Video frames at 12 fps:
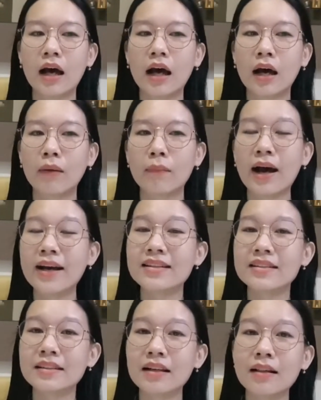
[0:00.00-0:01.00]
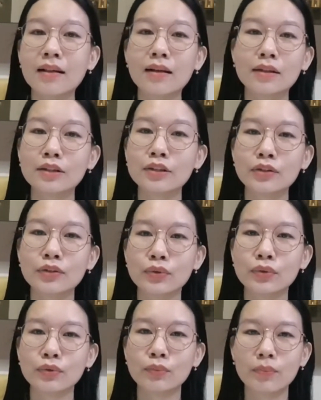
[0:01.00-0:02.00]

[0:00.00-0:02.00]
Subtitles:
I still learn to